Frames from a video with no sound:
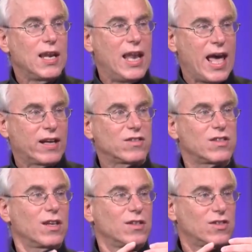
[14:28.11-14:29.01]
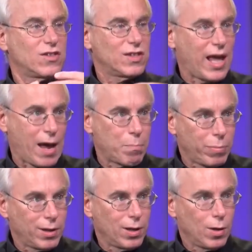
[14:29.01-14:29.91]
next step.
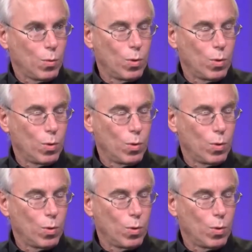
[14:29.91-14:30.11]
Yes.